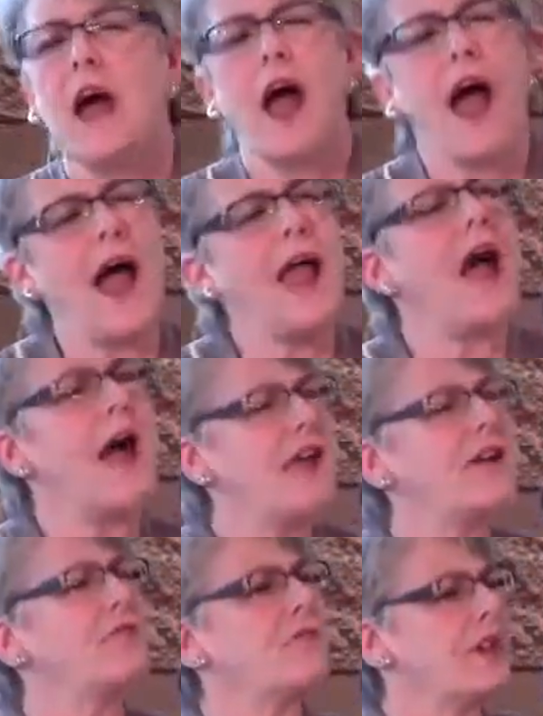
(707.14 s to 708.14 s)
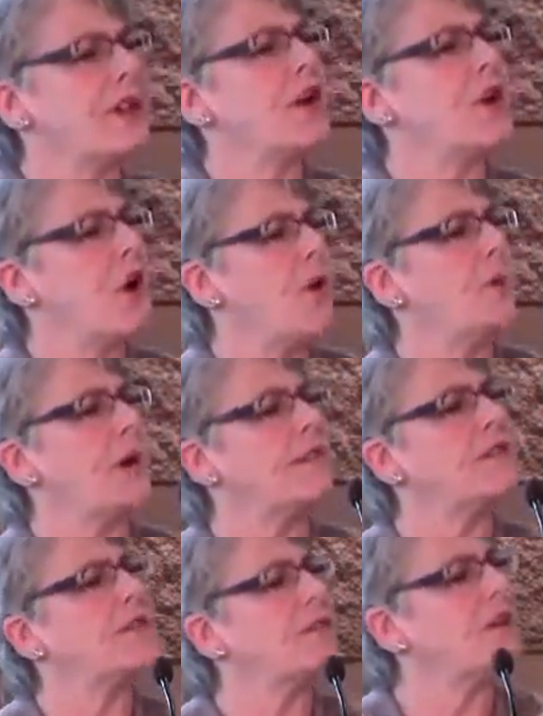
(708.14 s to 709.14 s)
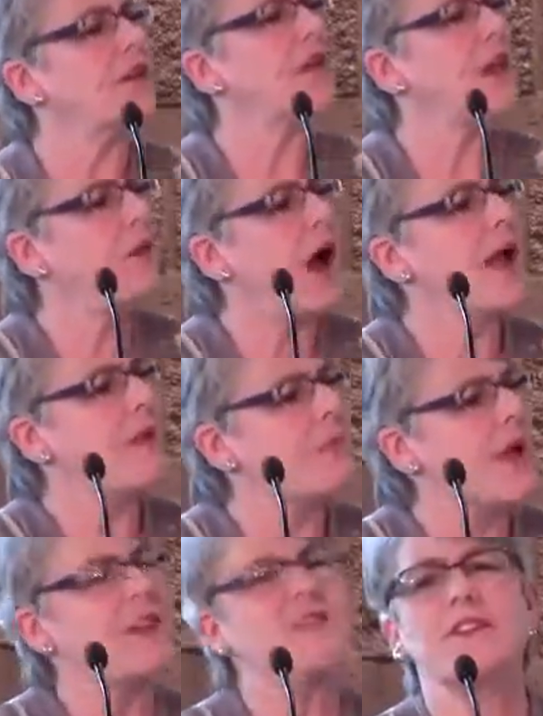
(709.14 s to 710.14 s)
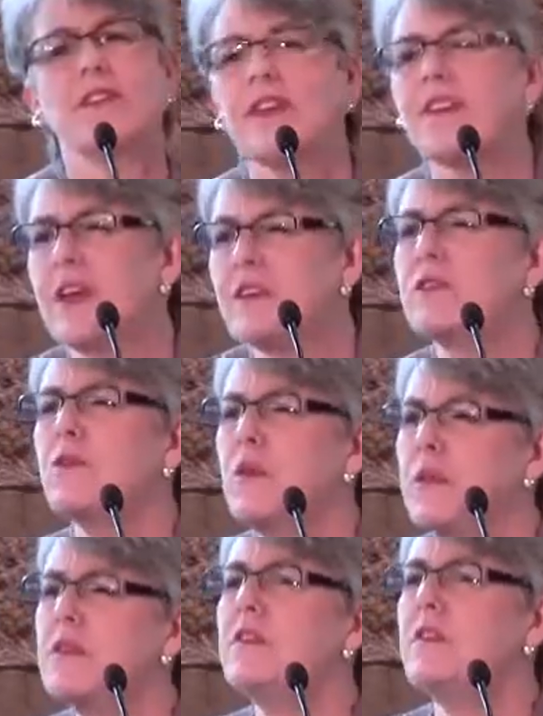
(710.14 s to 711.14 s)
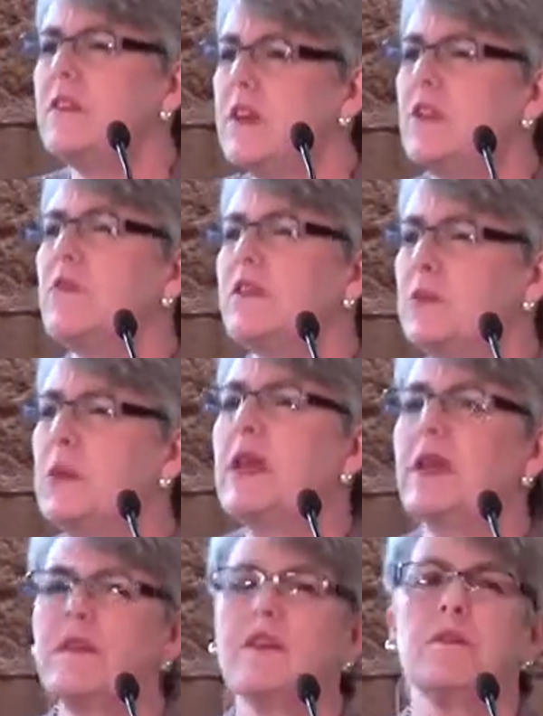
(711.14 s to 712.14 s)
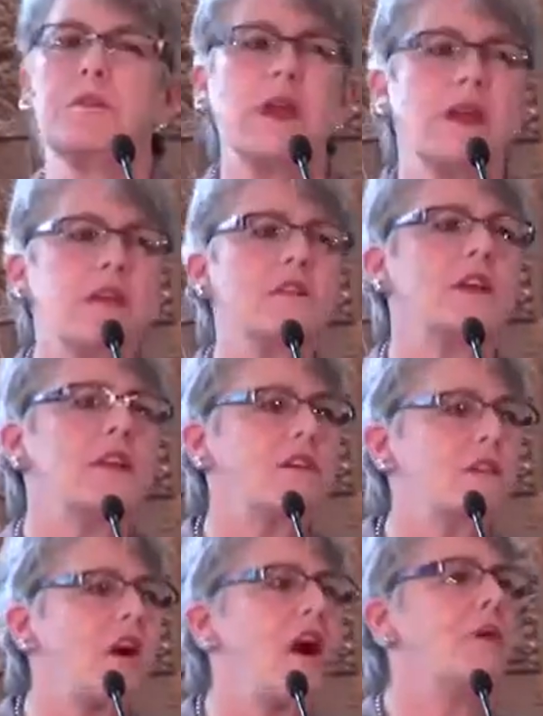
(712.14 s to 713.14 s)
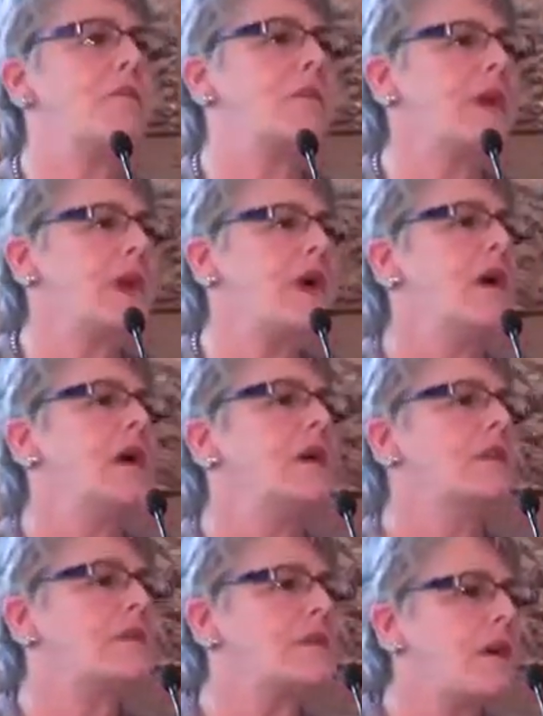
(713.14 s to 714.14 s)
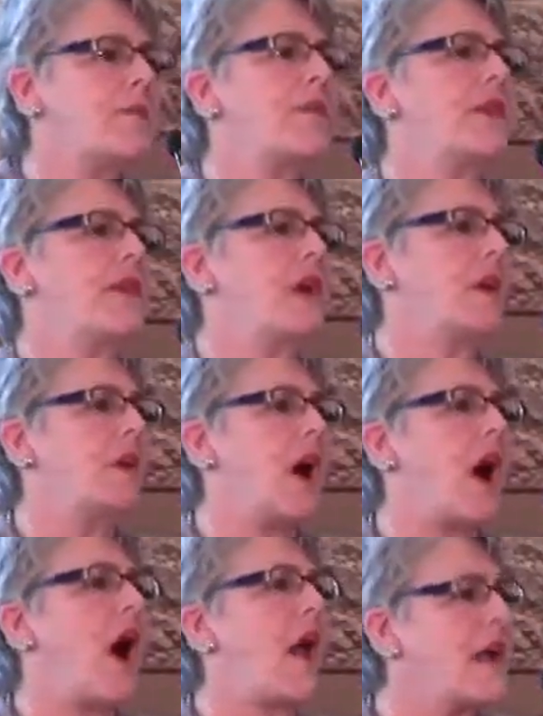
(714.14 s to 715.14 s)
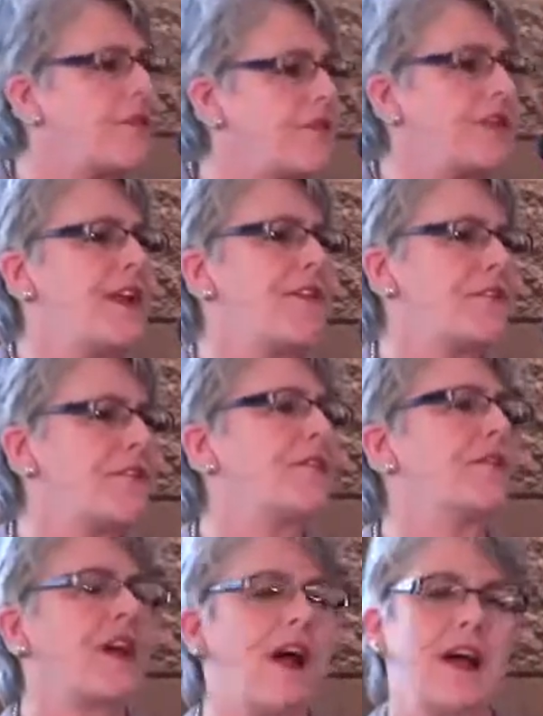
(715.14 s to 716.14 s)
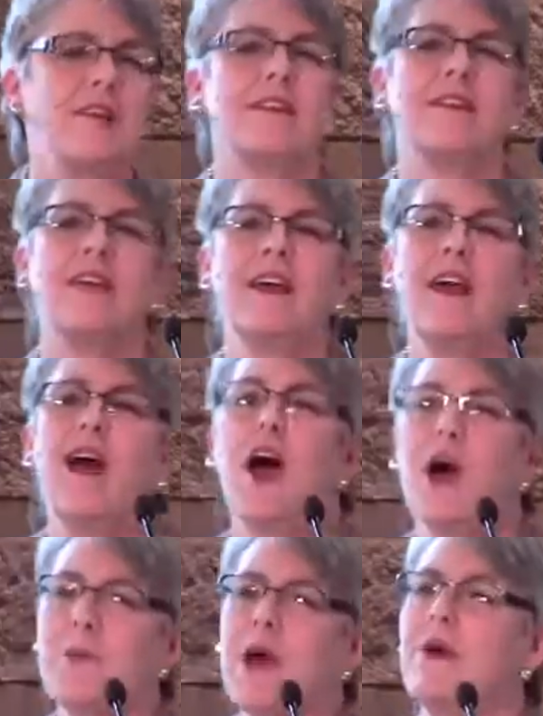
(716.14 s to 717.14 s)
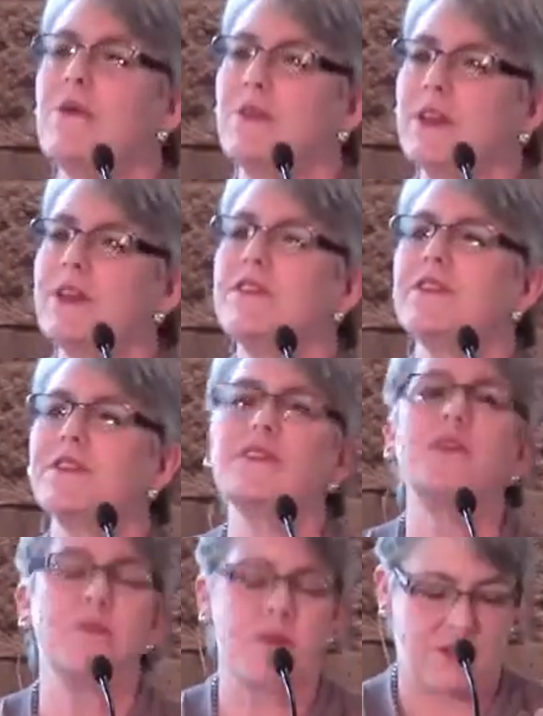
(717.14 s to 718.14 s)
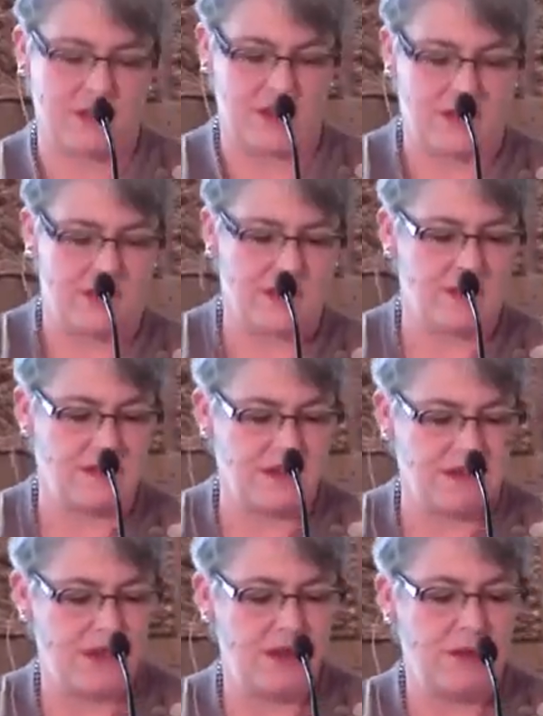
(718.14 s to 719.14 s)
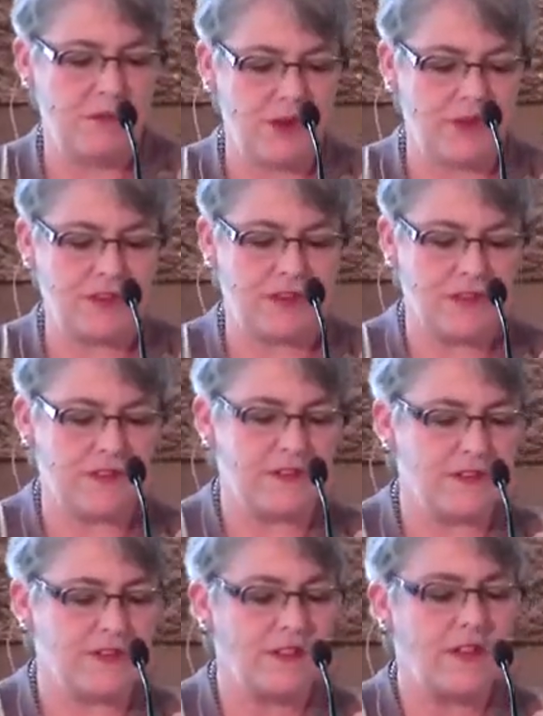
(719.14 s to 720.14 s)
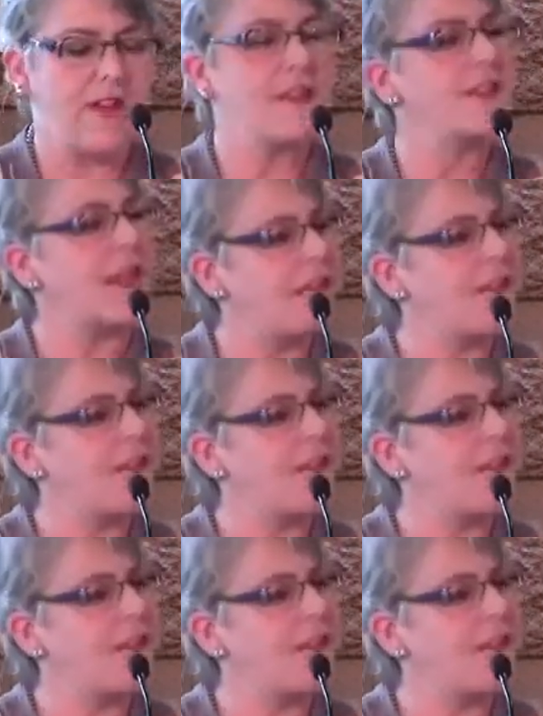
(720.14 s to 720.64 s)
I don't really know, but certainly I imagine that that's when the seed was planted, because it taught me something I have never forgotten about religious community, which is that